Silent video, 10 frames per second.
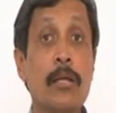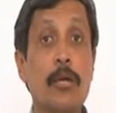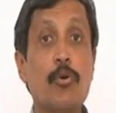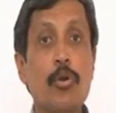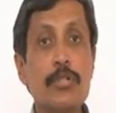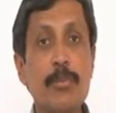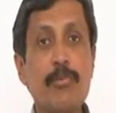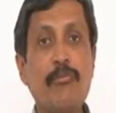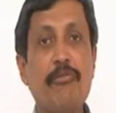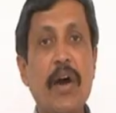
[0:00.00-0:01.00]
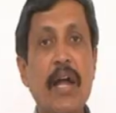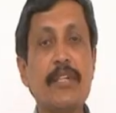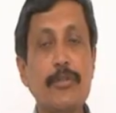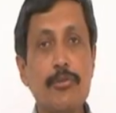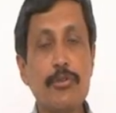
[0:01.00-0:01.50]
The concept of VAT
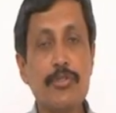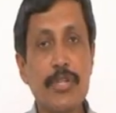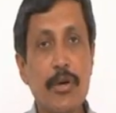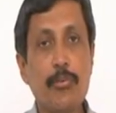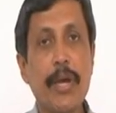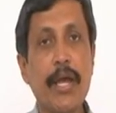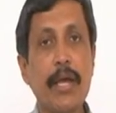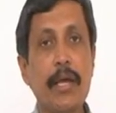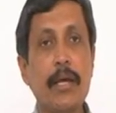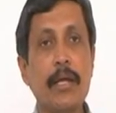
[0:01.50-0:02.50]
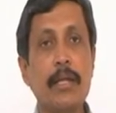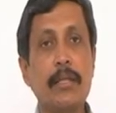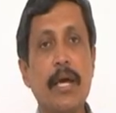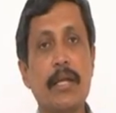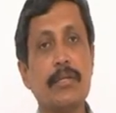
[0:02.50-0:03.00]
introduced in a way
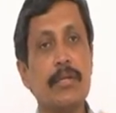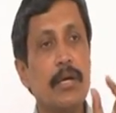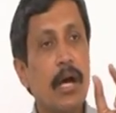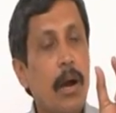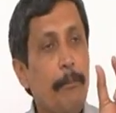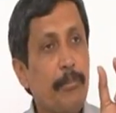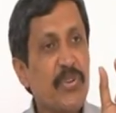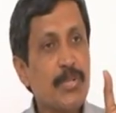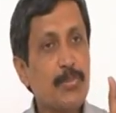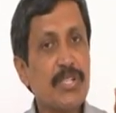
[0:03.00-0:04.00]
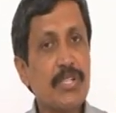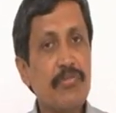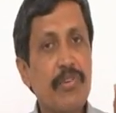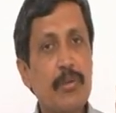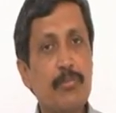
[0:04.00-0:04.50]
that a
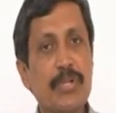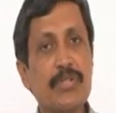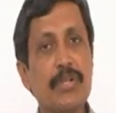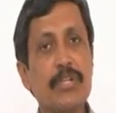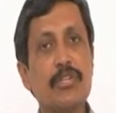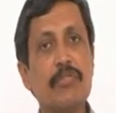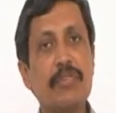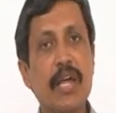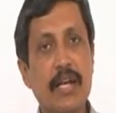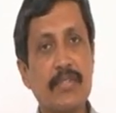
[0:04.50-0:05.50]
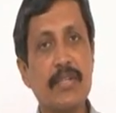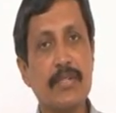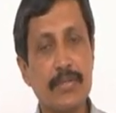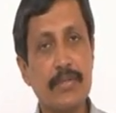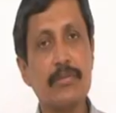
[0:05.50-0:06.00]
specified percentage of taxes,
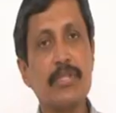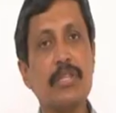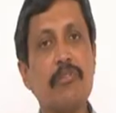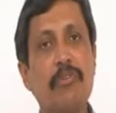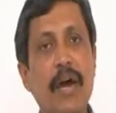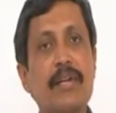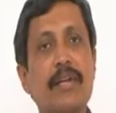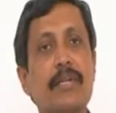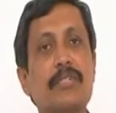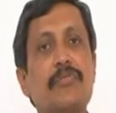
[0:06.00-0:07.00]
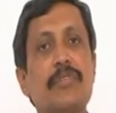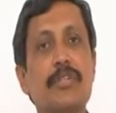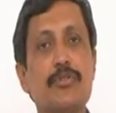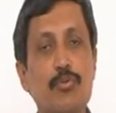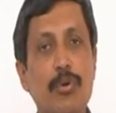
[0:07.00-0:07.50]
say the VAT tax if it is
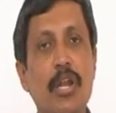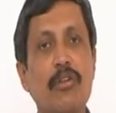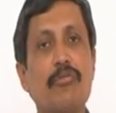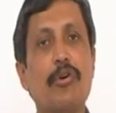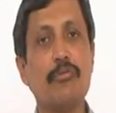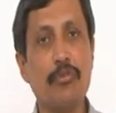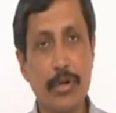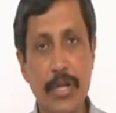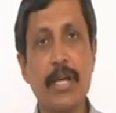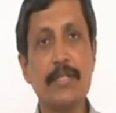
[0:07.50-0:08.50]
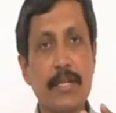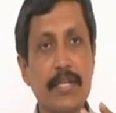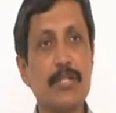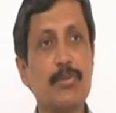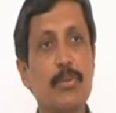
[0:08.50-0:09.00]
12 or 14 as the
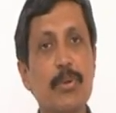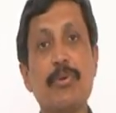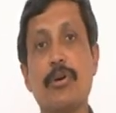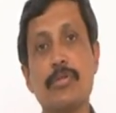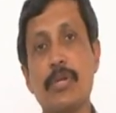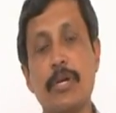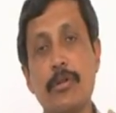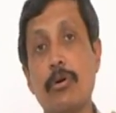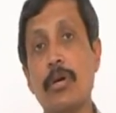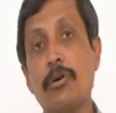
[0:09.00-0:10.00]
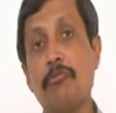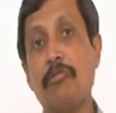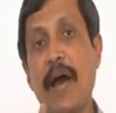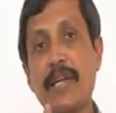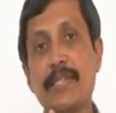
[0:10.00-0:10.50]
case may be, because
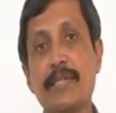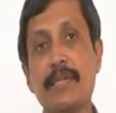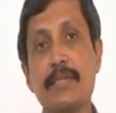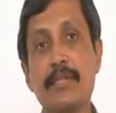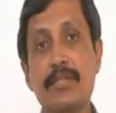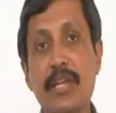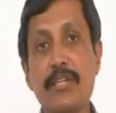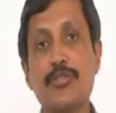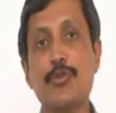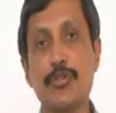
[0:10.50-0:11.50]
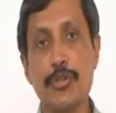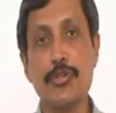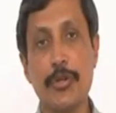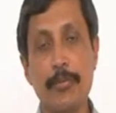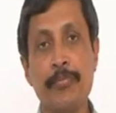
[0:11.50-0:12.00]
VAT is a state jurisdiction.